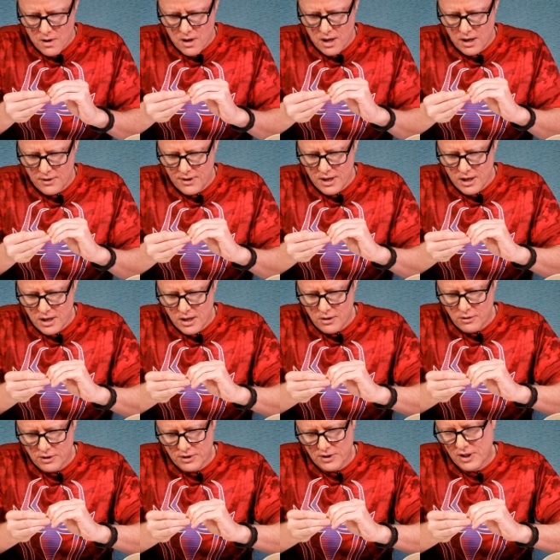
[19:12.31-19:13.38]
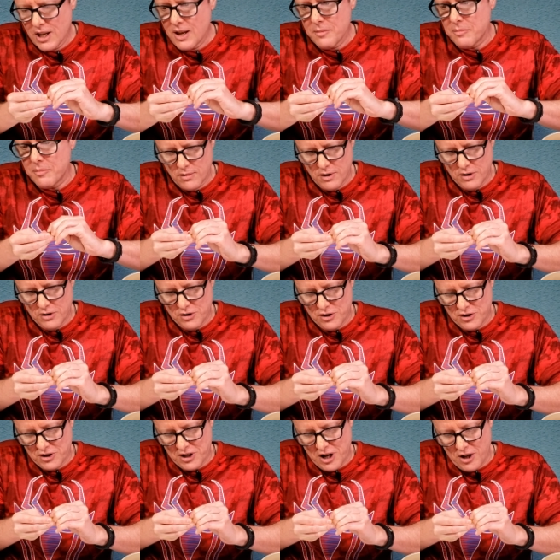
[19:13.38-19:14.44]
And I think he looks the same. He's
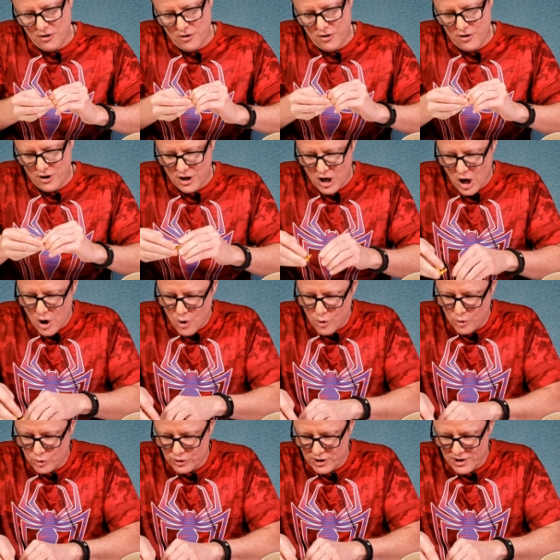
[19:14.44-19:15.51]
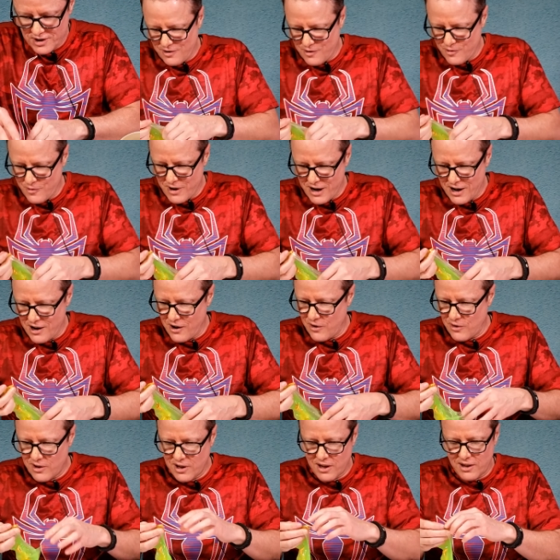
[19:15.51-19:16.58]
just colored gold.
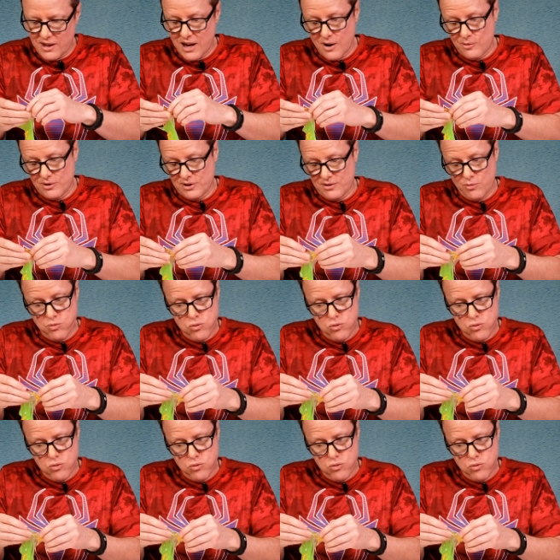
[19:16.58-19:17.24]
Wow, and that was,